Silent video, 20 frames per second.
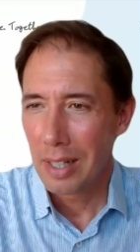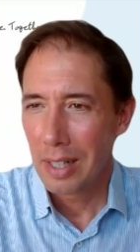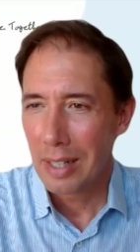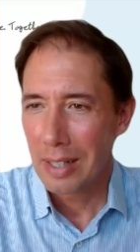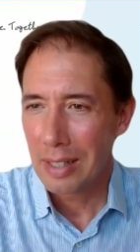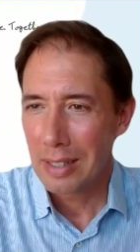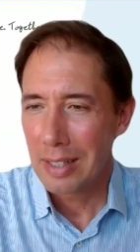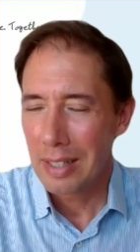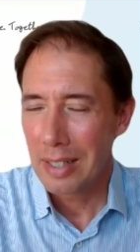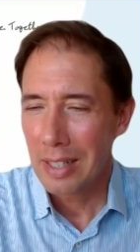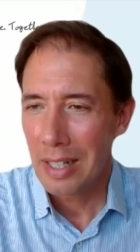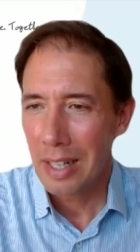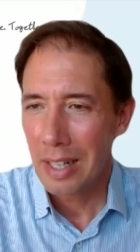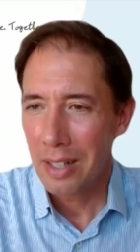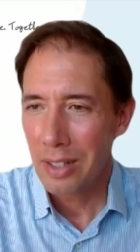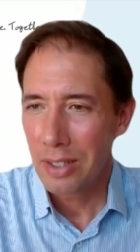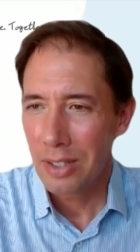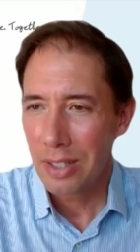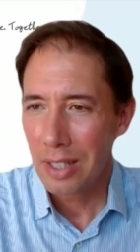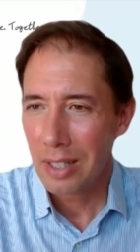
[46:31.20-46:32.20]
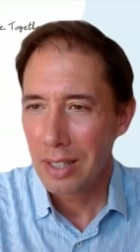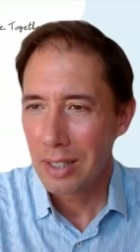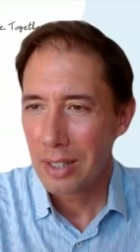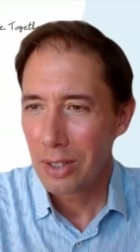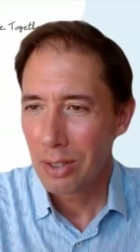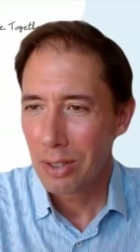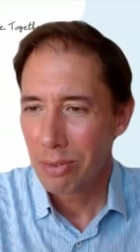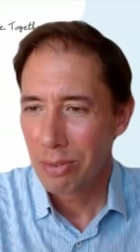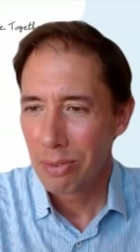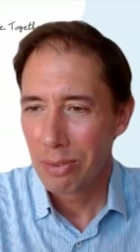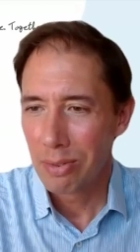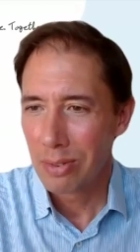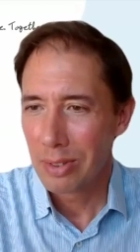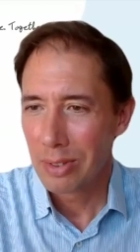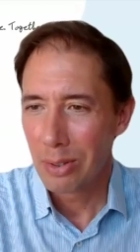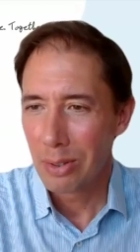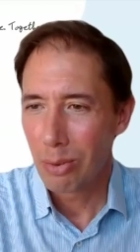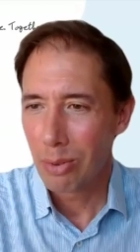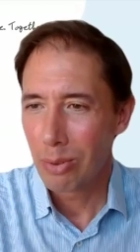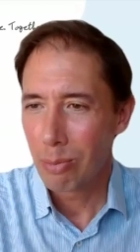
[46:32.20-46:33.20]
Alex, any others that you've
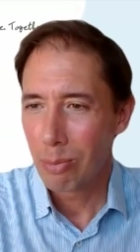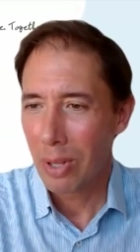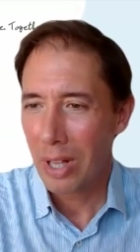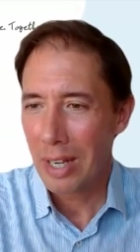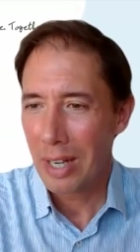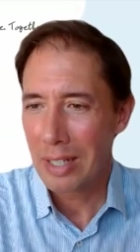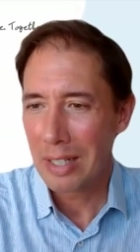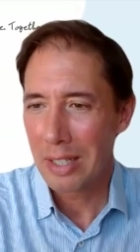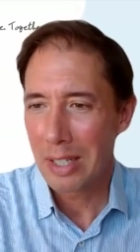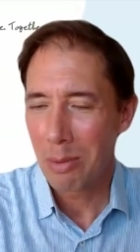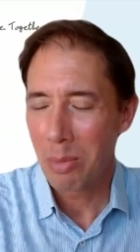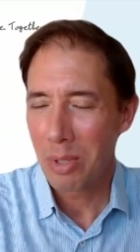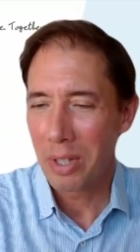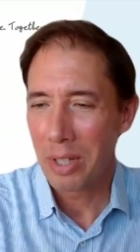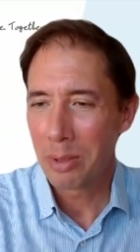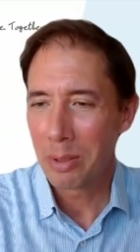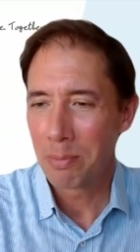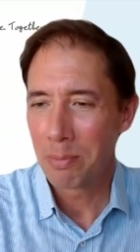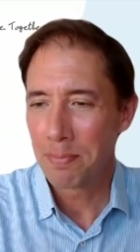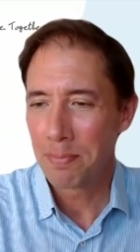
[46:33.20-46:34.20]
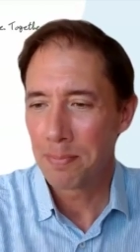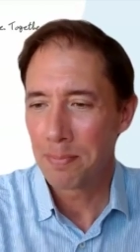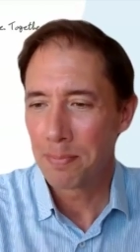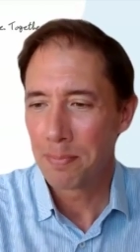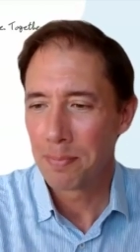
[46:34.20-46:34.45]
you're applying to some of them?